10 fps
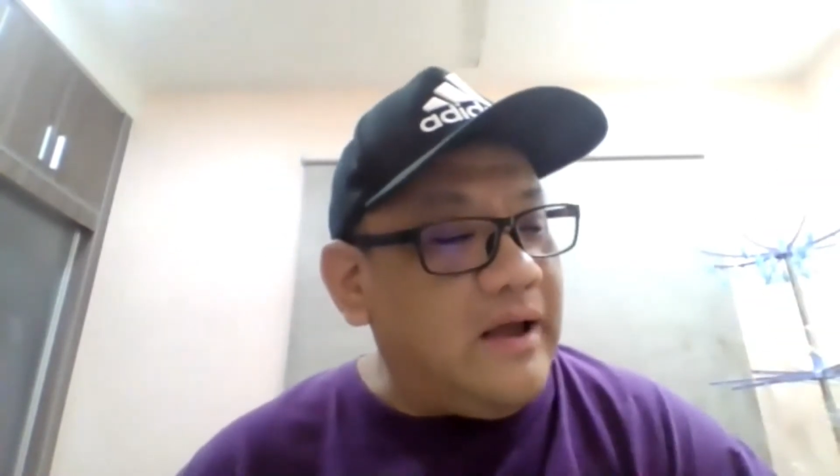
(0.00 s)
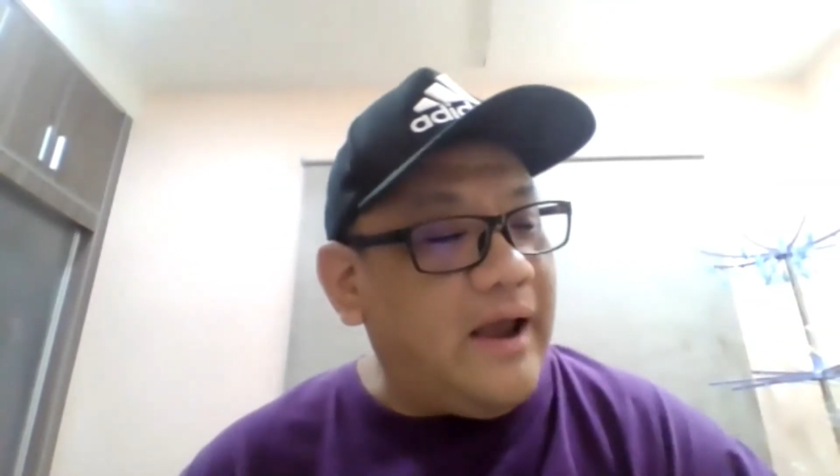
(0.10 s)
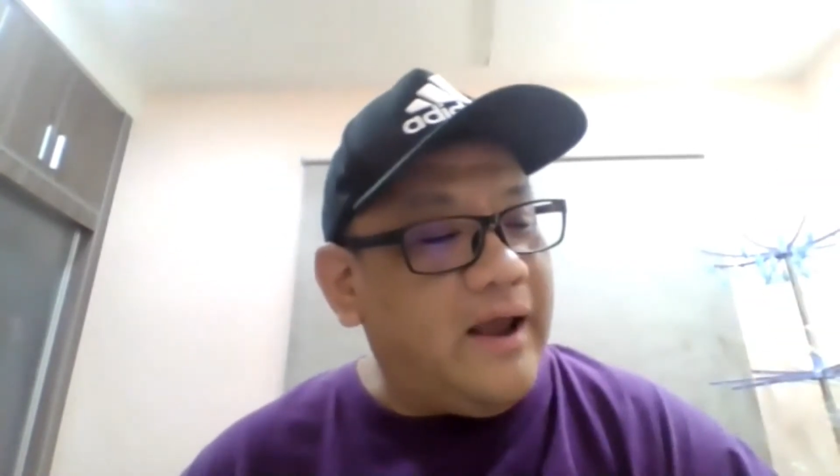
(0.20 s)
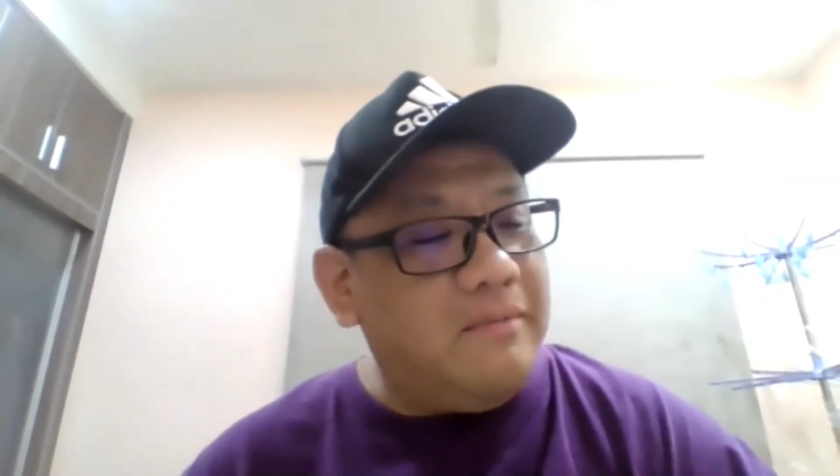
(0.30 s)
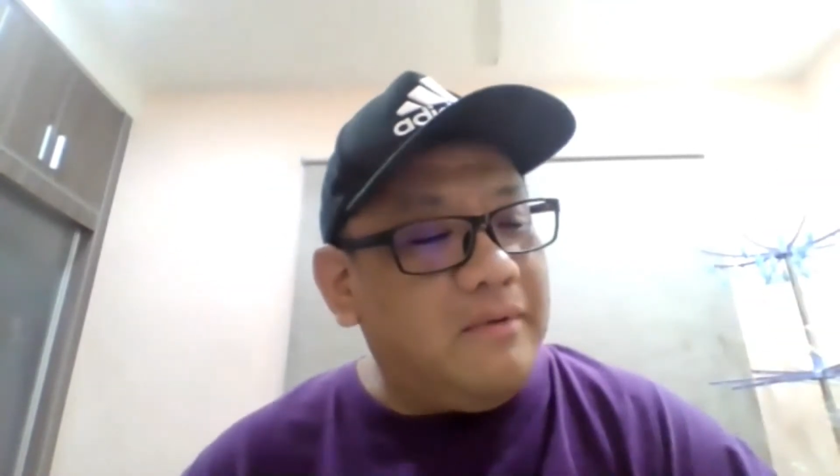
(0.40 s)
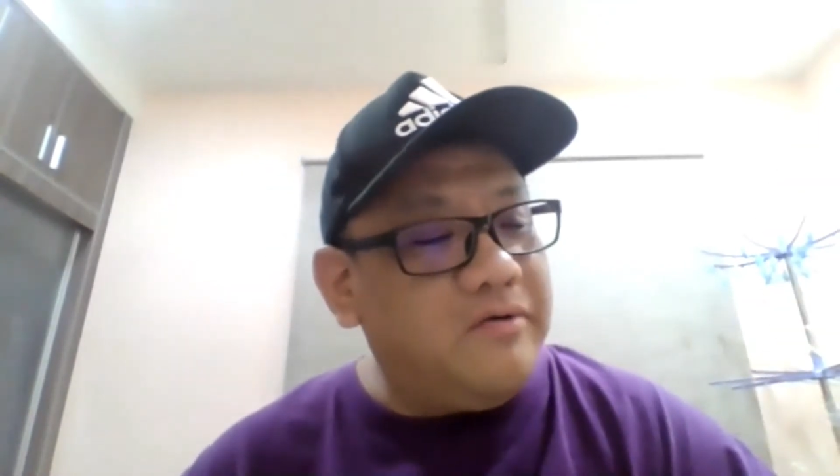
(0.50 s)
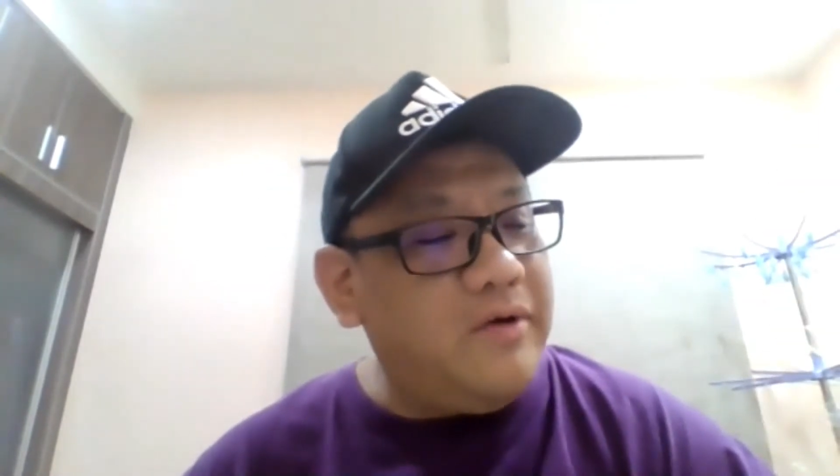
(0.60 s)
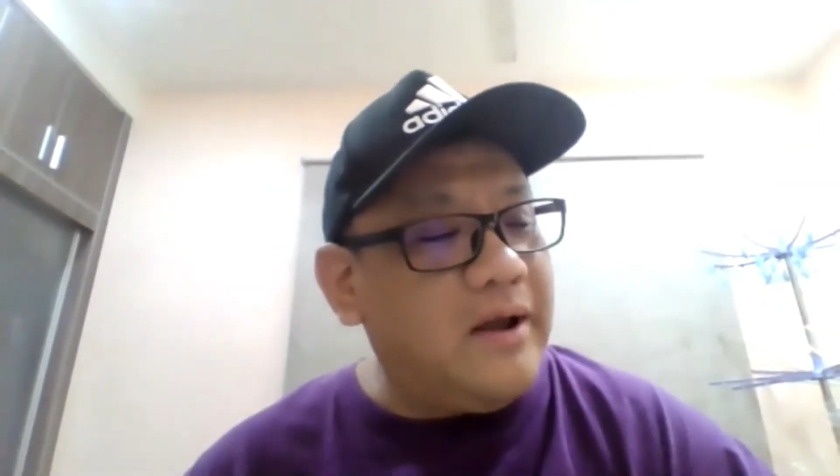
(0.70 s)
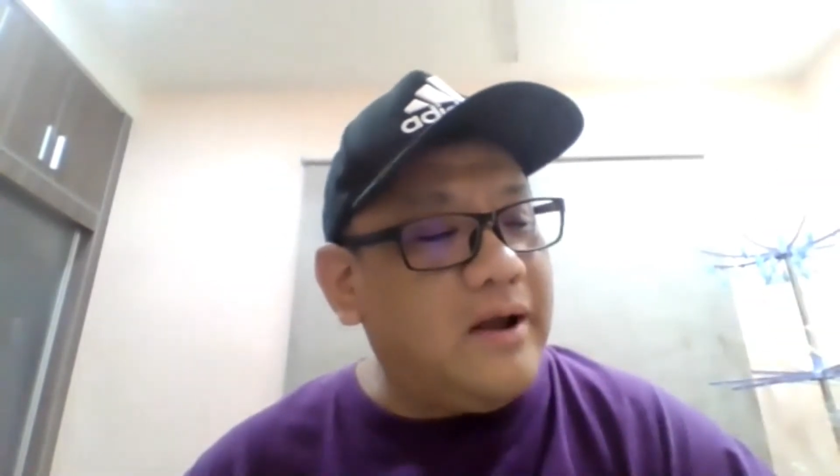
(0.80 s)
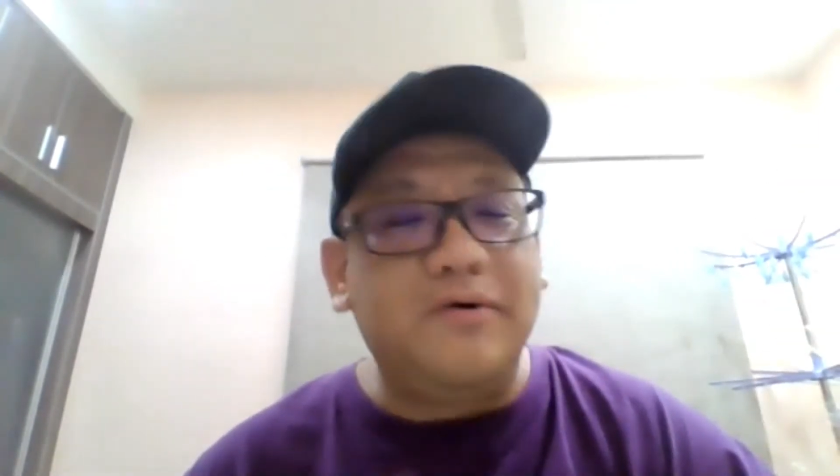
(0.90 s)
I had about
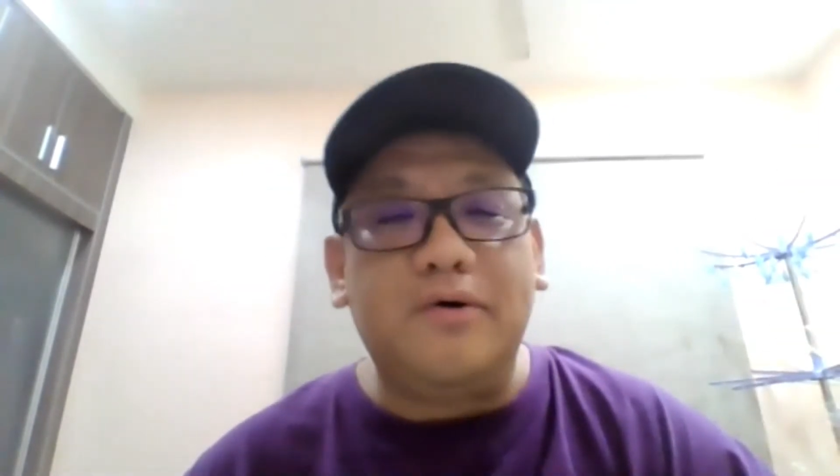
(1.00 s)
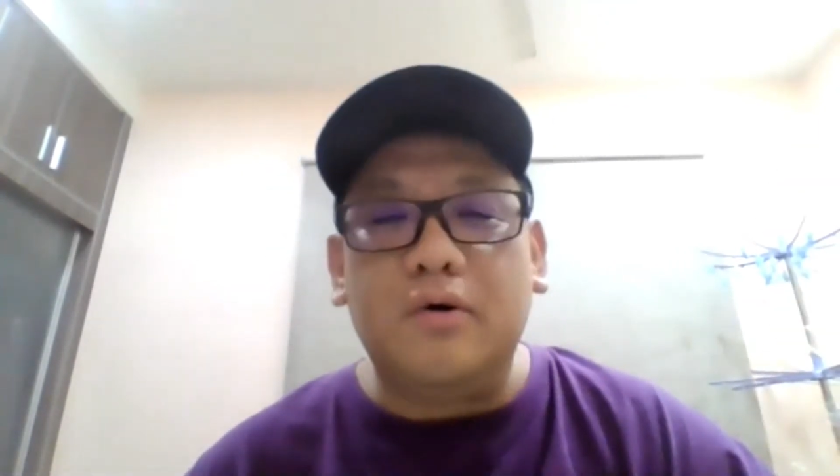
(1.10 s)
300